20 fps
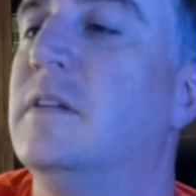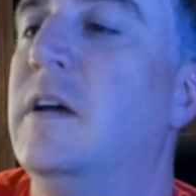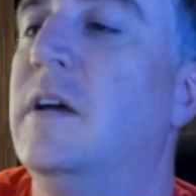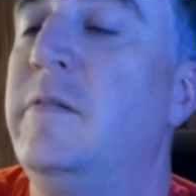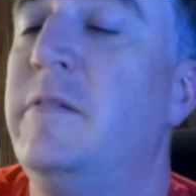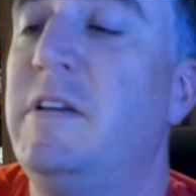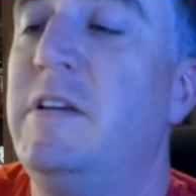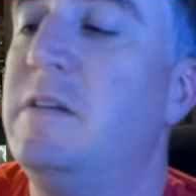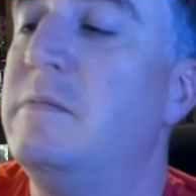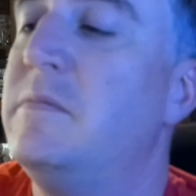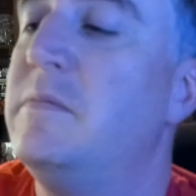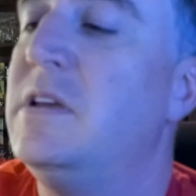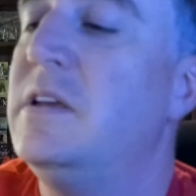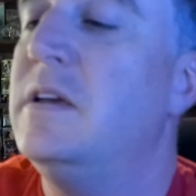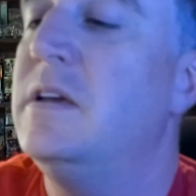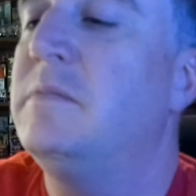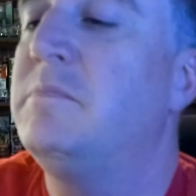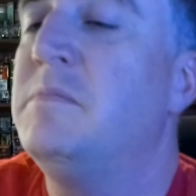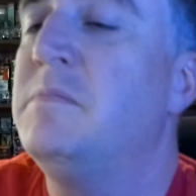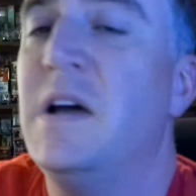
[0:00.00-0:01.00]
I mean,
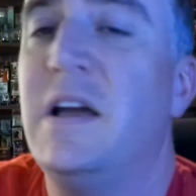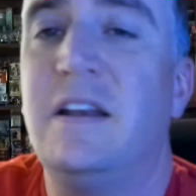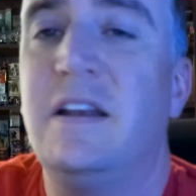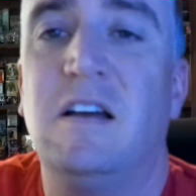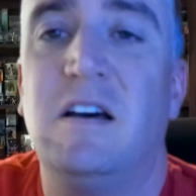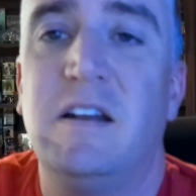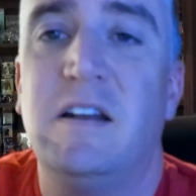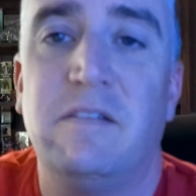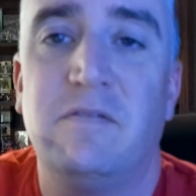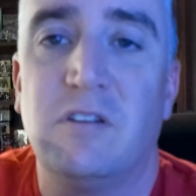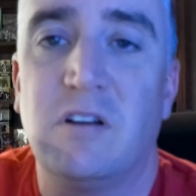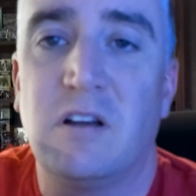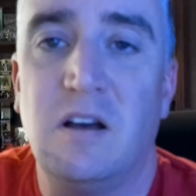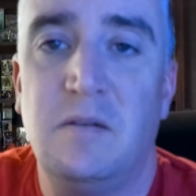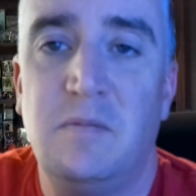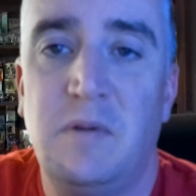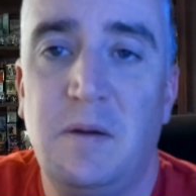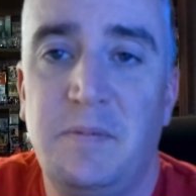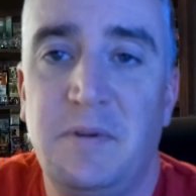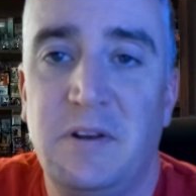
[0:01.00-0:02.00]
it might not ever
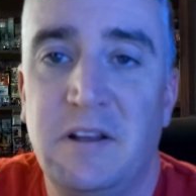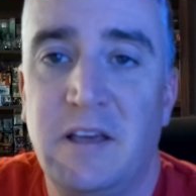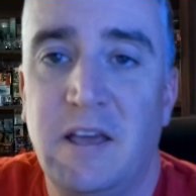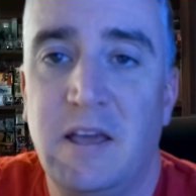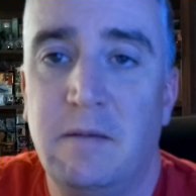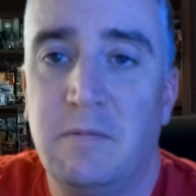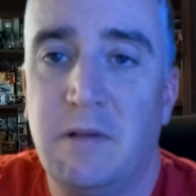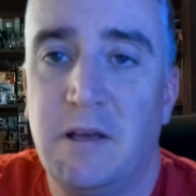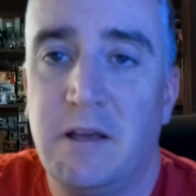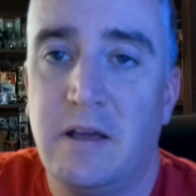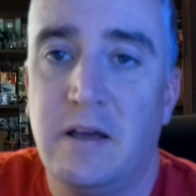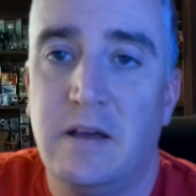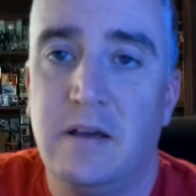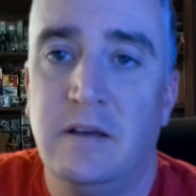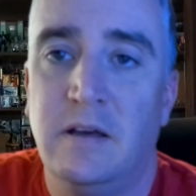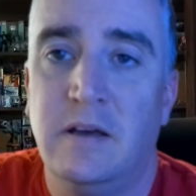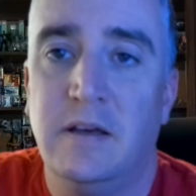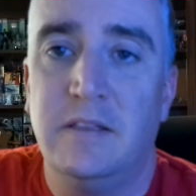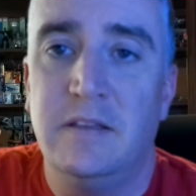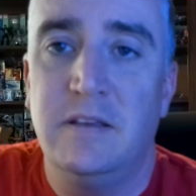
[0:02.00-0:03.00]
come up in a game. Like
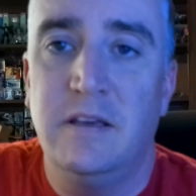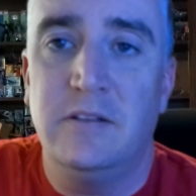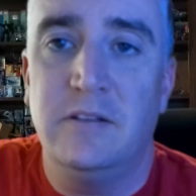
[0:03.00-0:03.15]
the